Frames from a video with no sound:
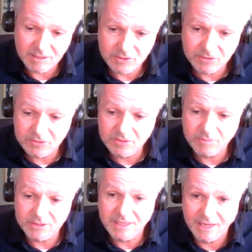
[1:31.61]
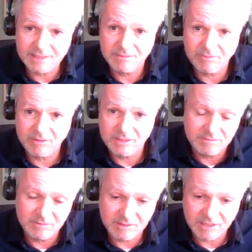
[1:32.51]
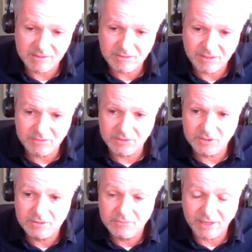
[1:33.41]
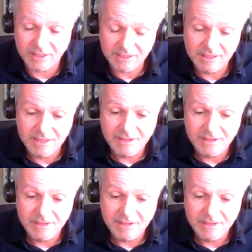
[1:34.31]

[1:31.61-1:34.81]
choose to protect, where we try to reduce flooding.